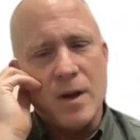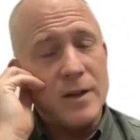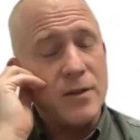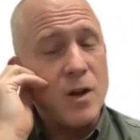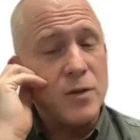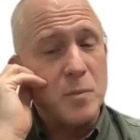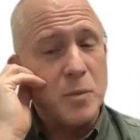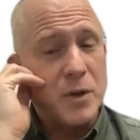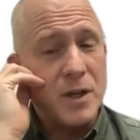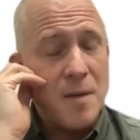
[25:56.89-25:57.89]
It's also
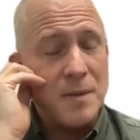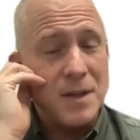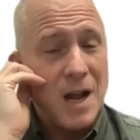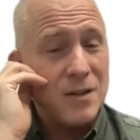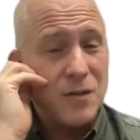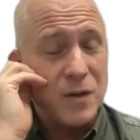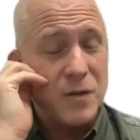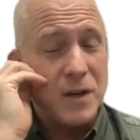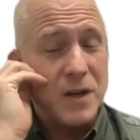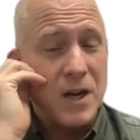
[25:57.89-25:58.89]
pretty common not to feel
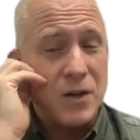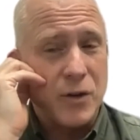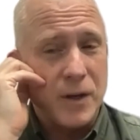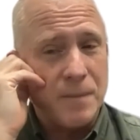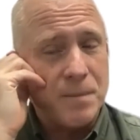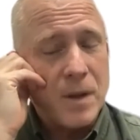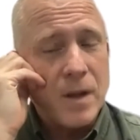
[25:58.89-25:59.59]
very hungry.